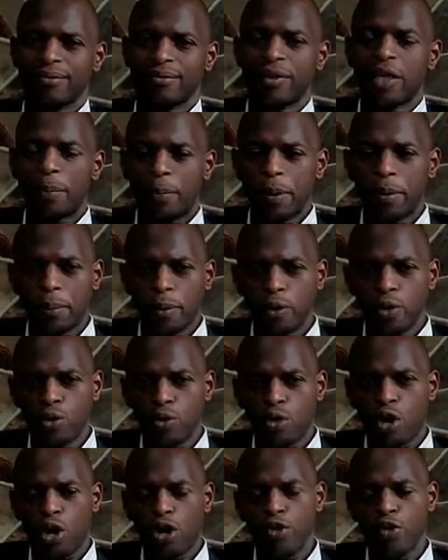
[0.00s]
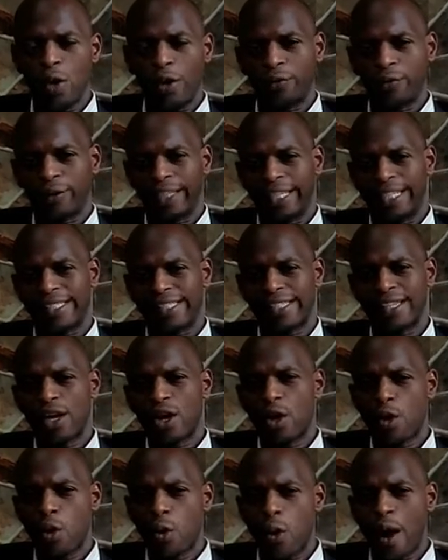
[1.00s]
The people you call your friends,
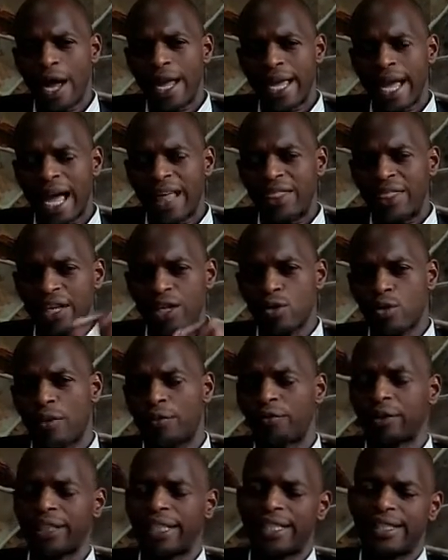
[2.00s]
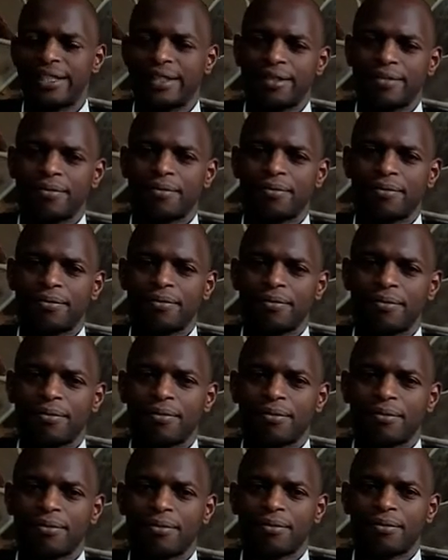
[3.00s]
why are they your friends?
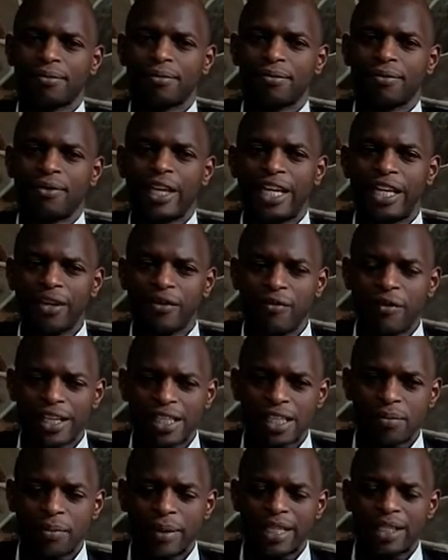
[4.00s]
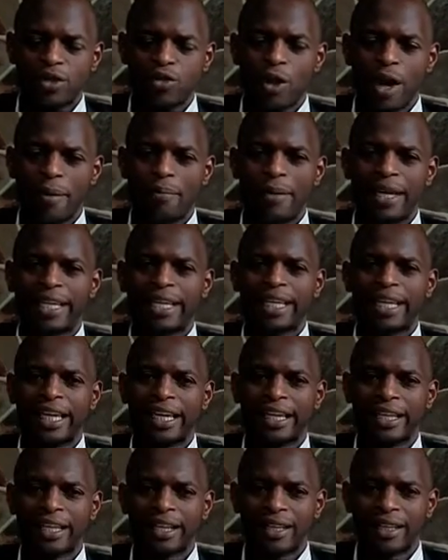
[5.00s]
The investment you are
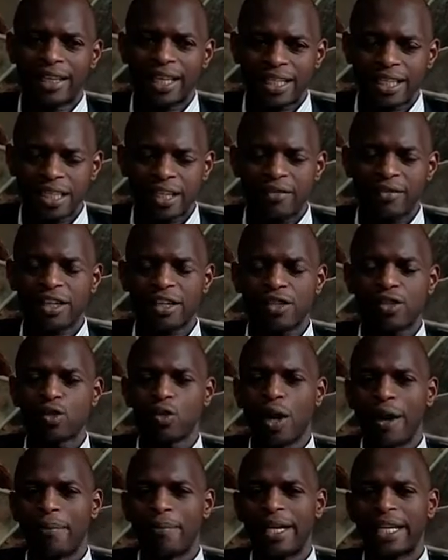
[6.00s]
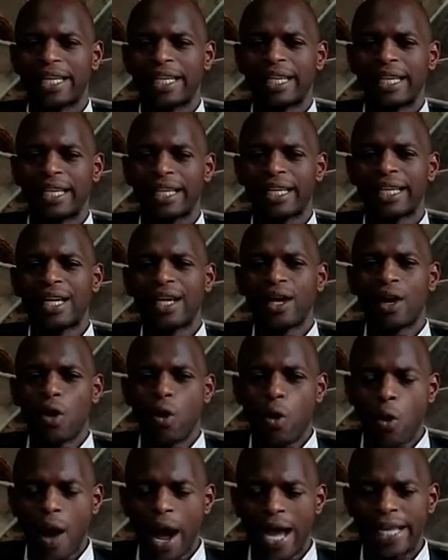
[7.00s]
making, the savings you are making,
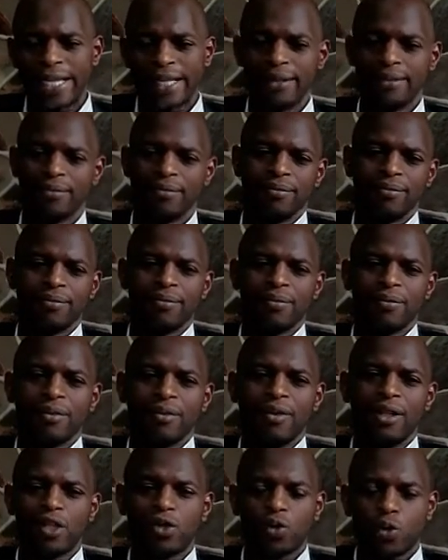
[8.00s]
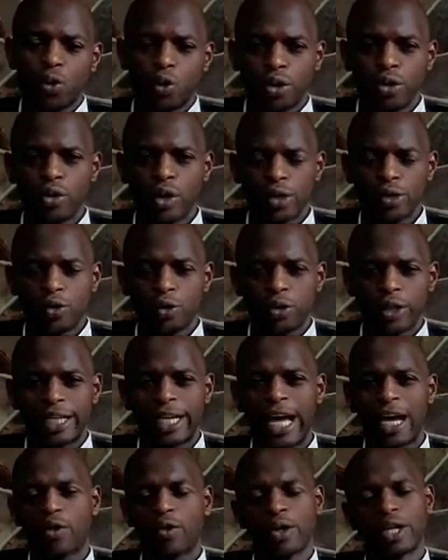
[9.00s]
why? The school your children
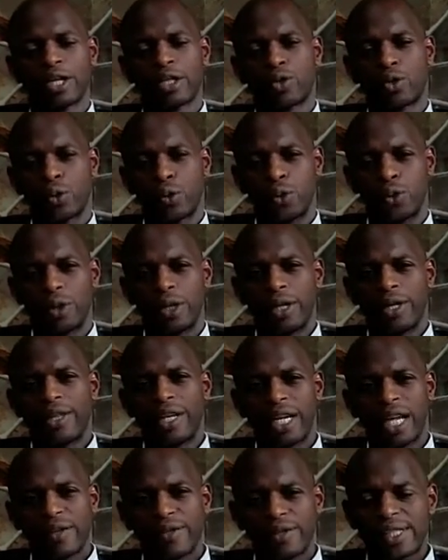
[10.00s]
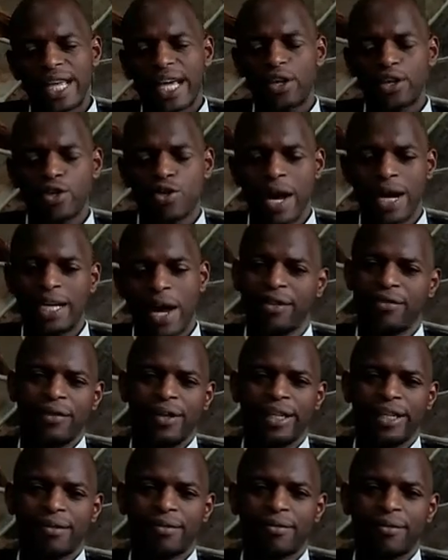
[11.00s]
are going to, the lifestyle you are
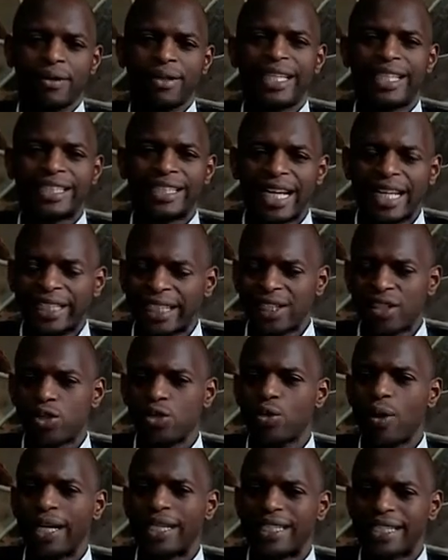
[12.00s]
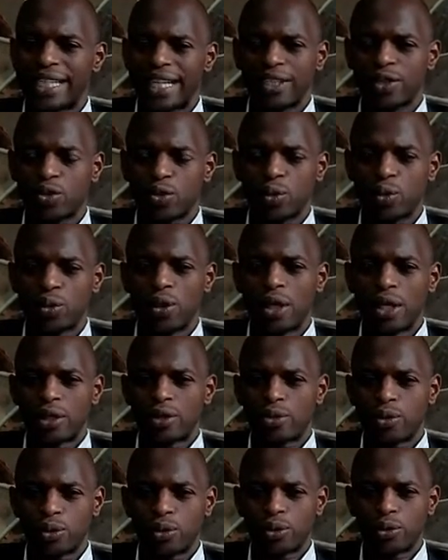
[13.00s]
living, the talents you are trying
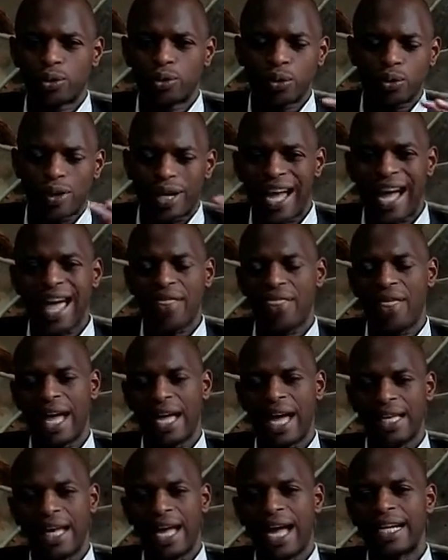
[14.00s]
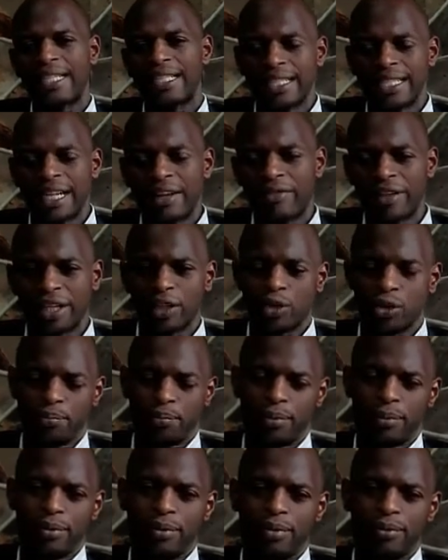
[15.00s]
to gather and develop,